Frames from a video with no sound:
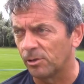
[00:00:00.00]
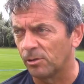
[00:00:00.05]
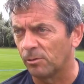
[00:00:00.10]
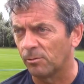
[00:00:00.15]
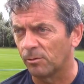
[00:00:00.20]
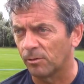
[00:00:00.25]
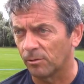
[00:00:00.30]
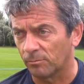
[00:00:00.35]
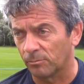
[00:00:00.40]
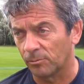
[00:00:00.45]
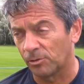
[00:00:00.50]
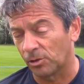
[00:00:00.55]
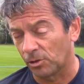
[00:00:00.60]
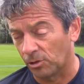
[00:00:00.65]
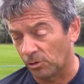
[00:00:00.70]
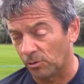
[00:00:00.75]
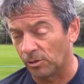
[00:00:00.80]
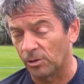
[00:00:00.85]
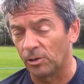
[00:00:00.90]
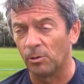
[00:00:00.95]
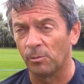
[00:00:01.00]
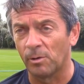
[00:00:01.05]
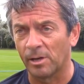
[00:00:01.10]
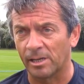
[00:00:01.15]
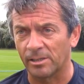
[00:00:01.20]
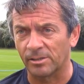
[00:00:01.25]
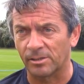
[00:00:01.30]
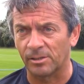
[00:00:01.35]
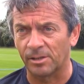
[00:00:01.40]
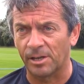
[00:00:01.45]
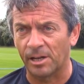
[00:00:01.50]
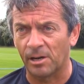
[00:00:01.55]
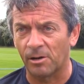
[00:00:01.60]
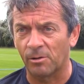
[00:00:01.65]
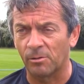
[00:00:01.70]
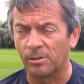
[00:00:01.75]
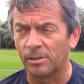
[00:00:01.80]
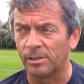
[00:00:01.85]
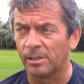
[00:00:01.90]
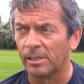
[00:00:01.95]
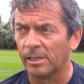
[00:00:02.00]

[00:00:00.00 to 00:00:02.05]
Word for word: You know, we've secured Newcastle now, and